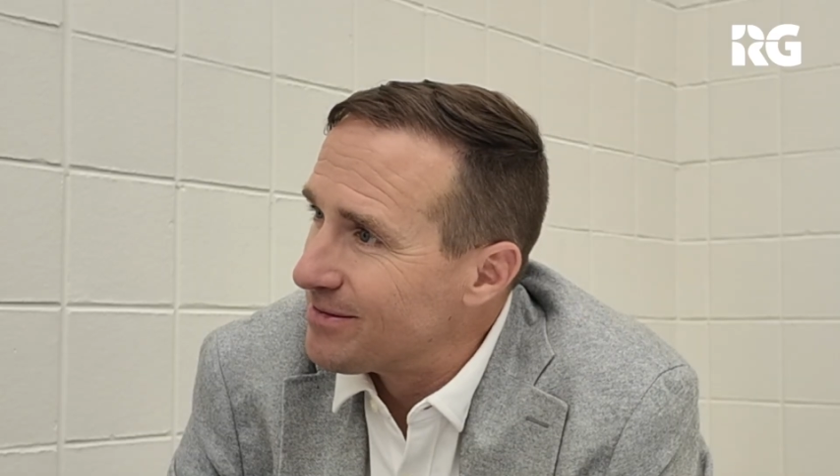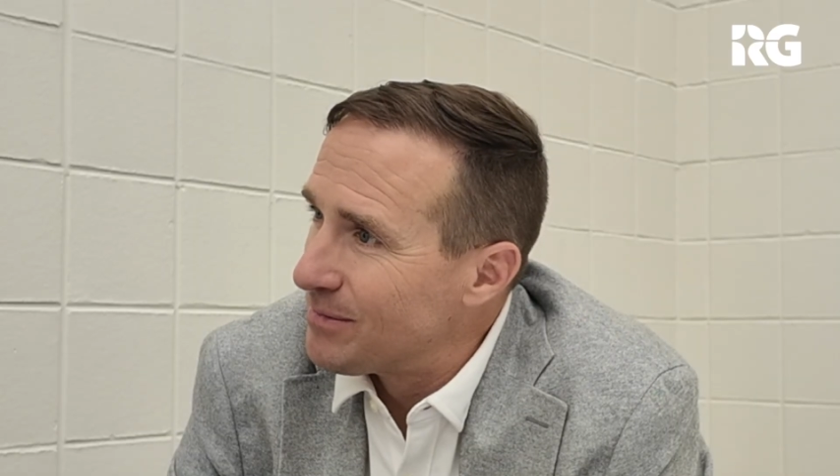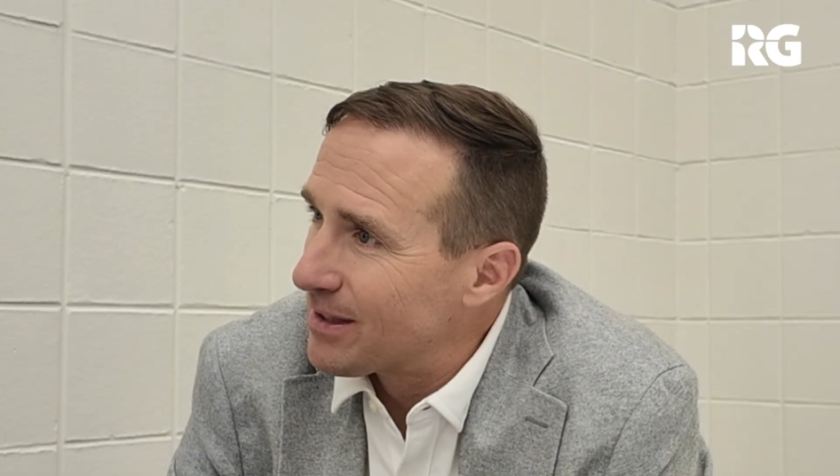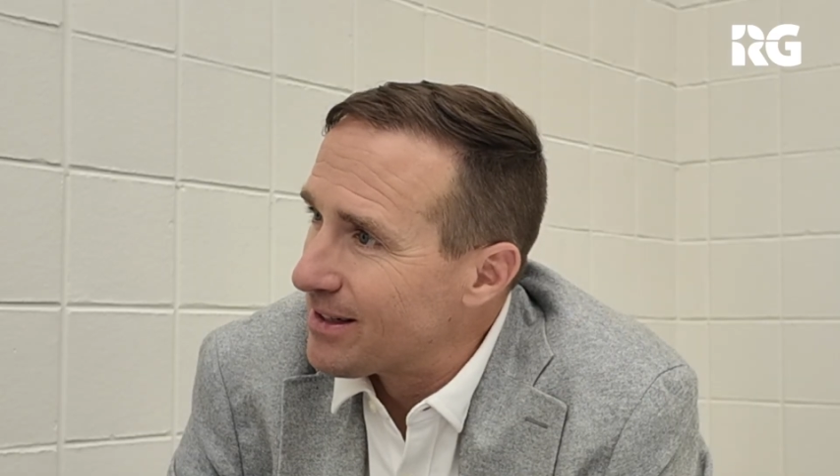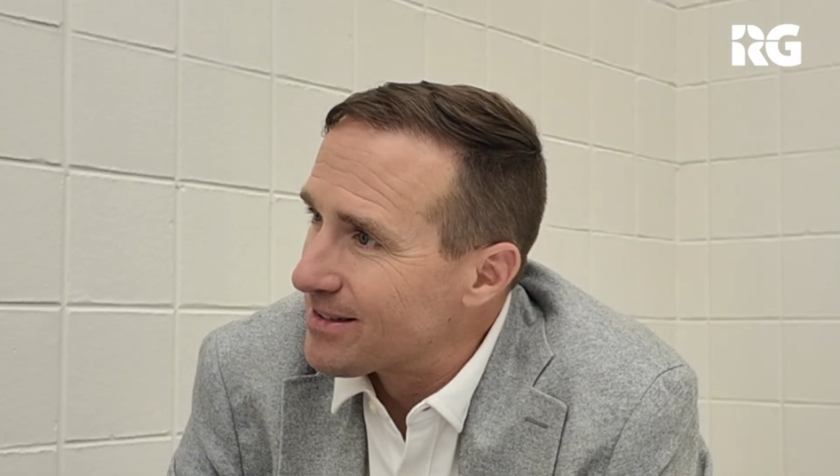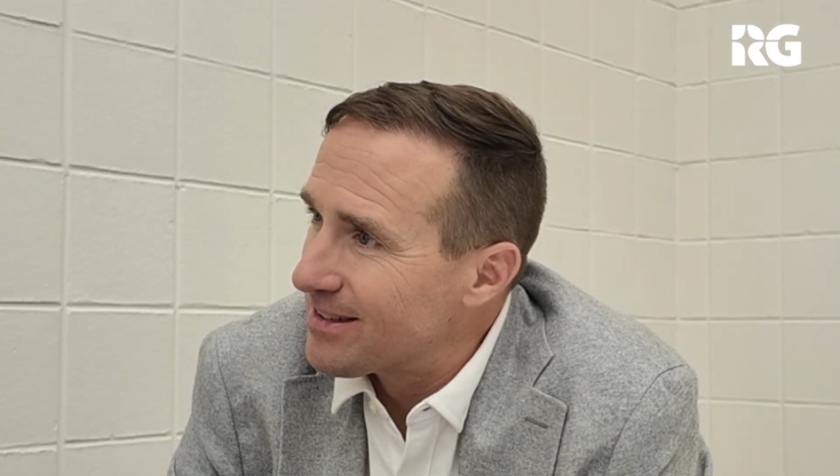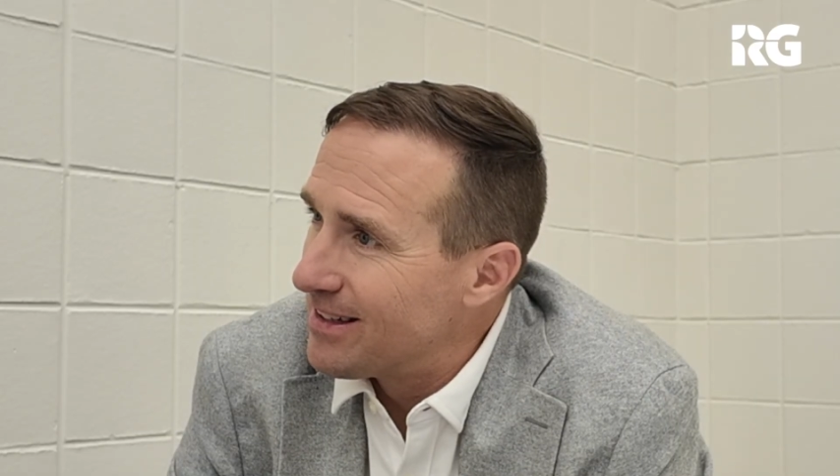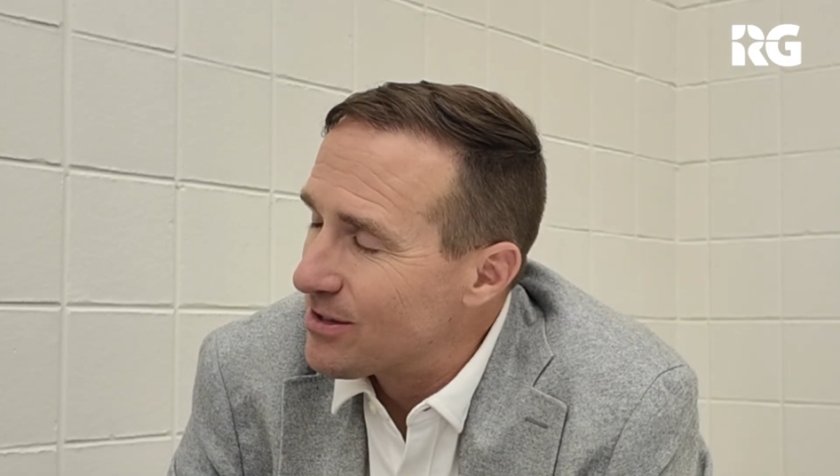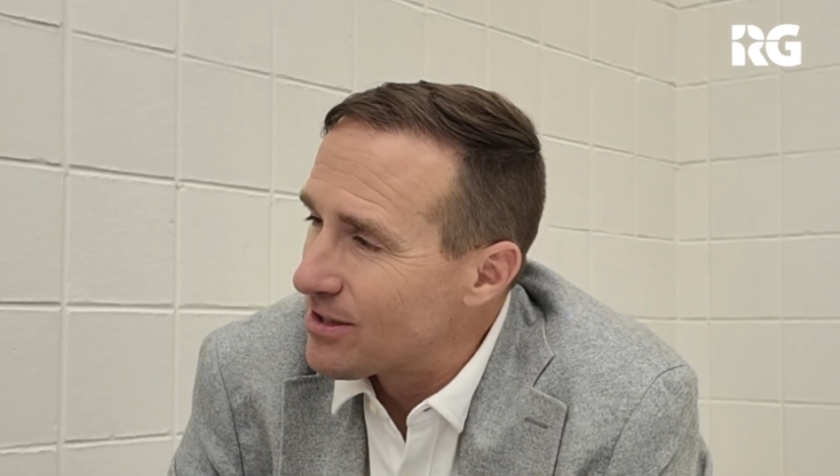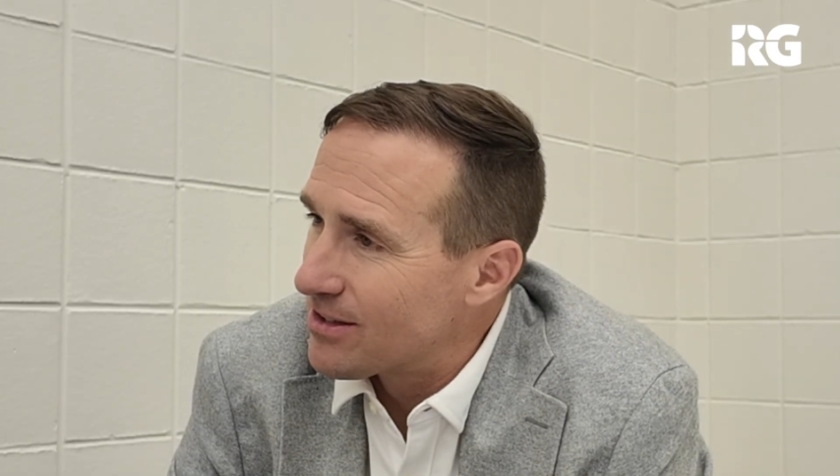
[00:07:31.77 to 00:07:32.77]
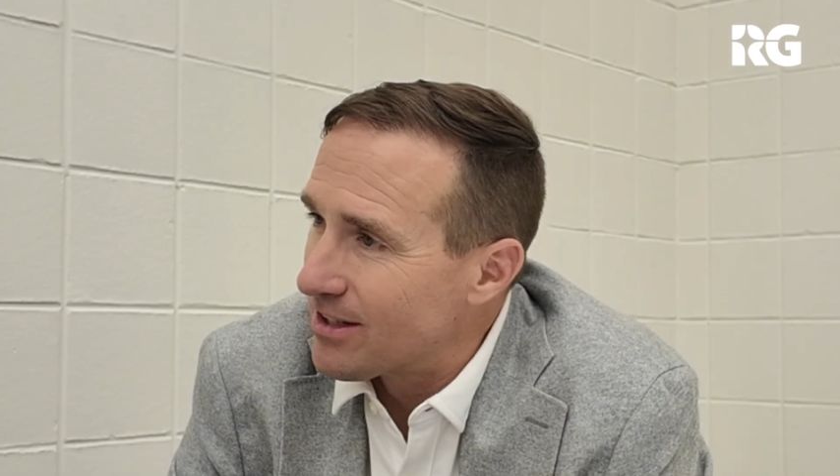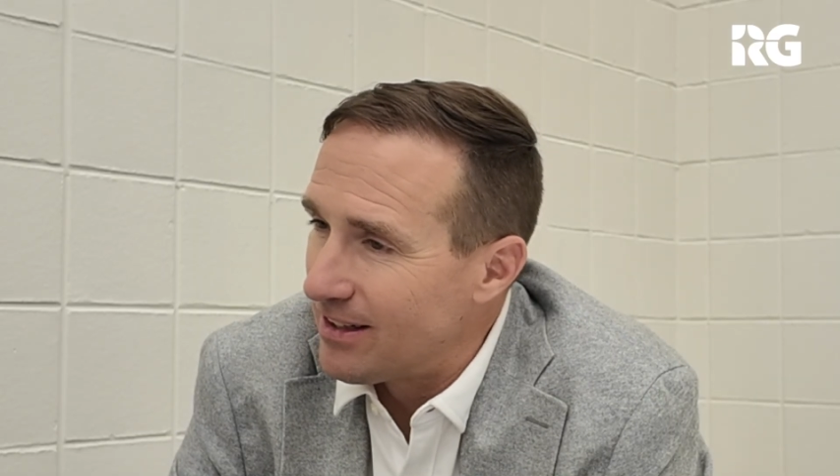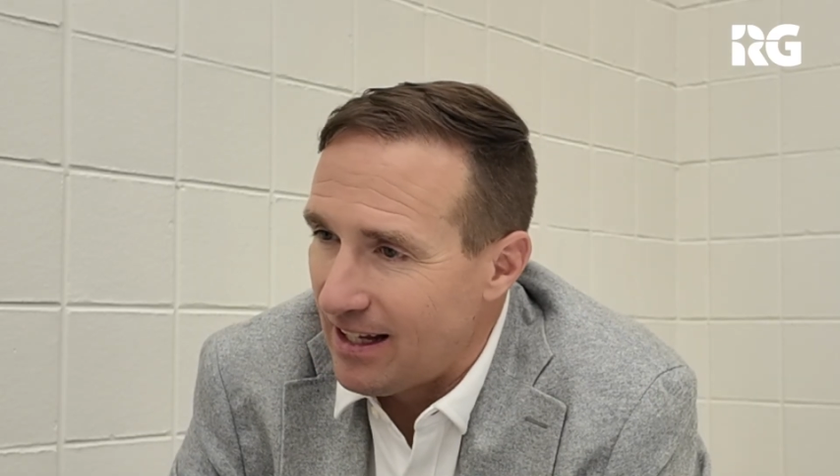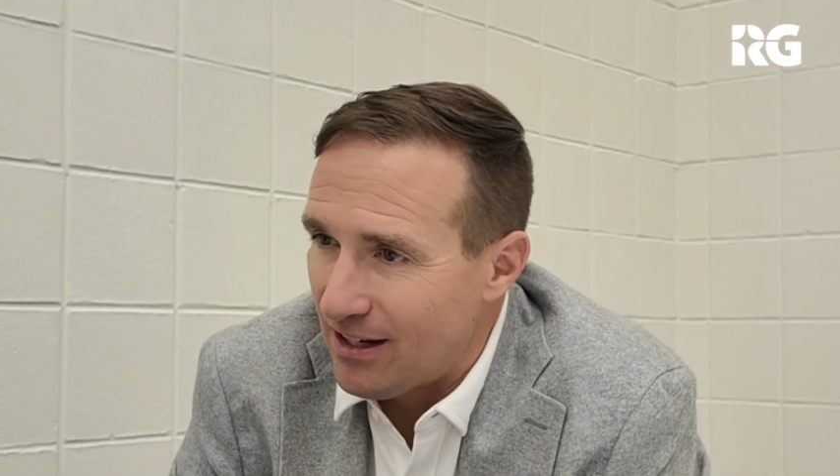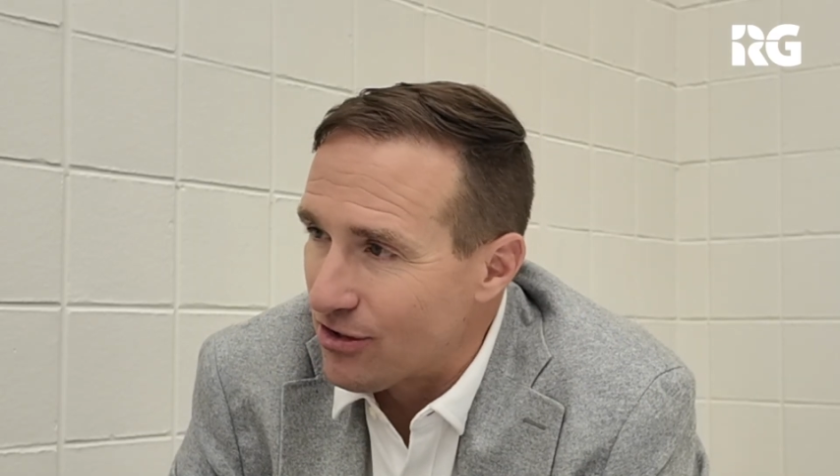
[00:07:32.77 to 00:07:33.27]
because he's such
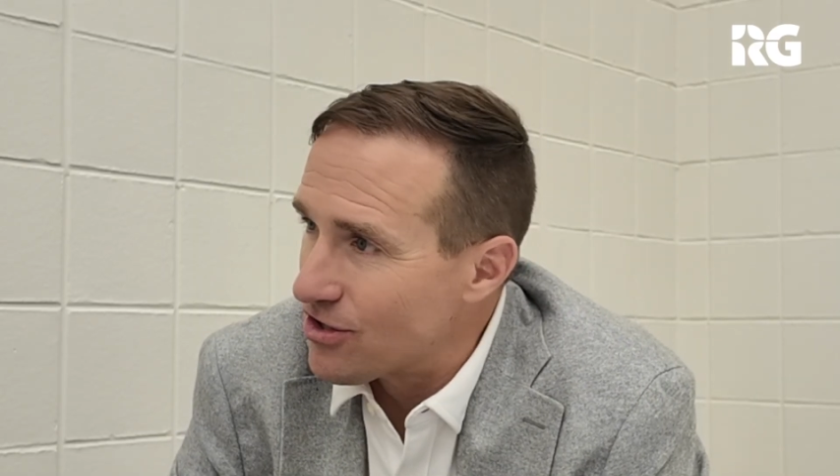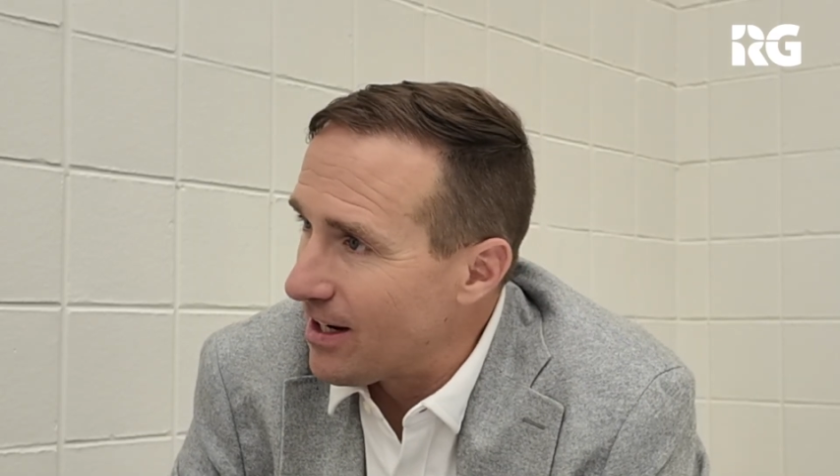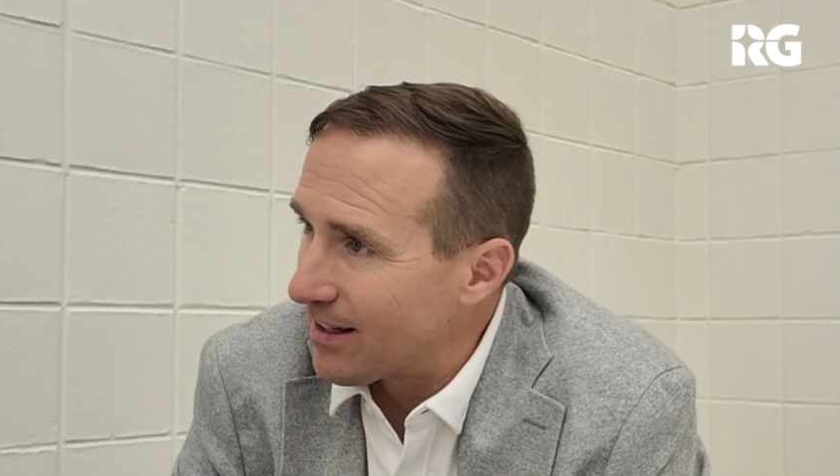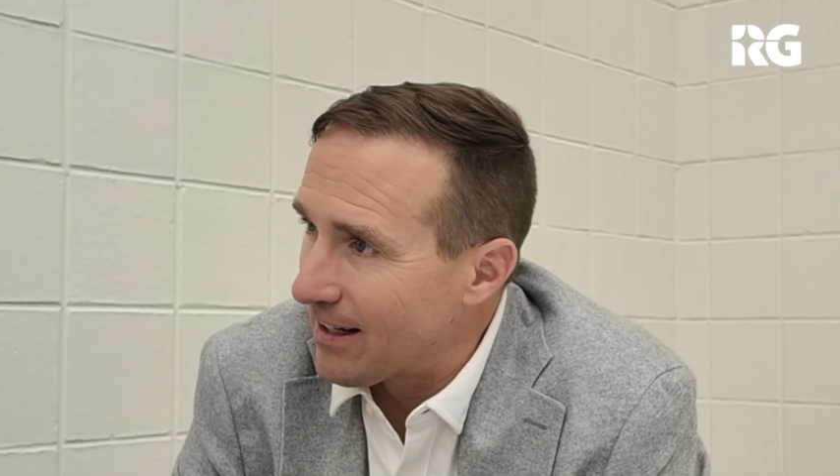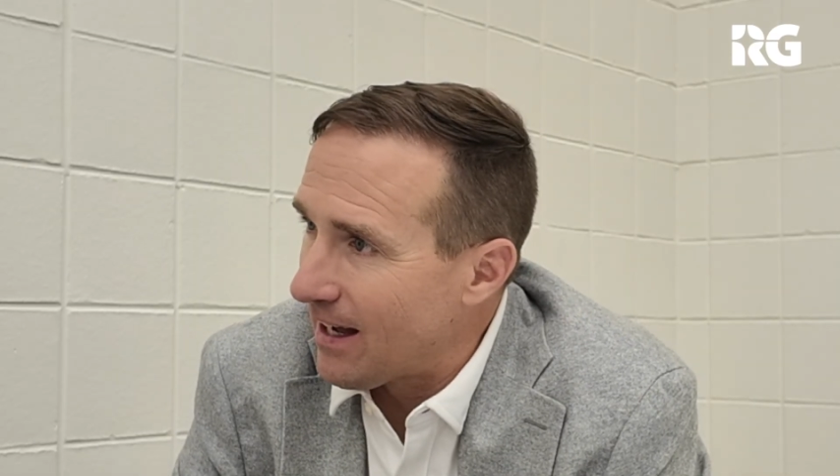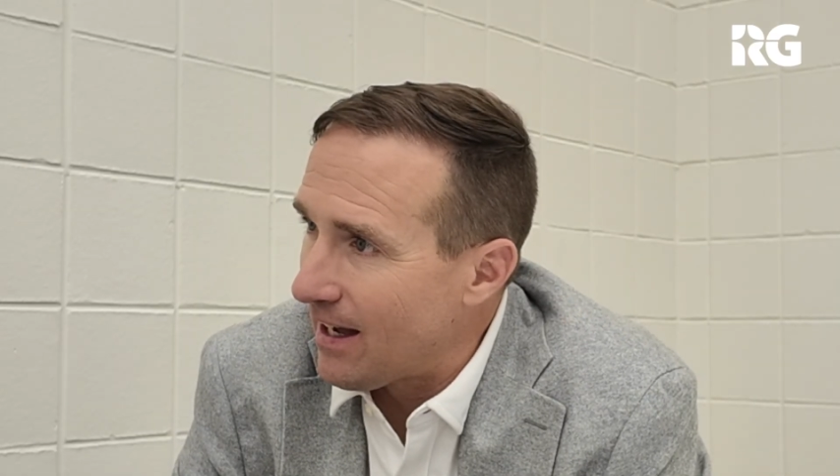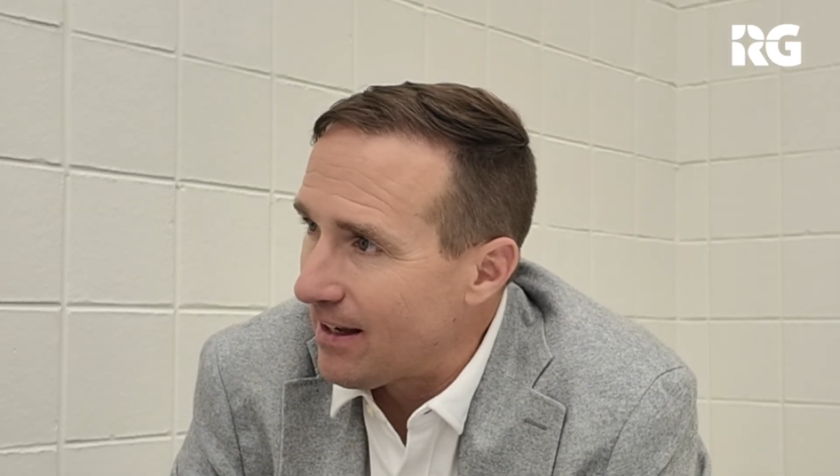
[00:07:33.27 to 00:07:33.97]
an energetic guy.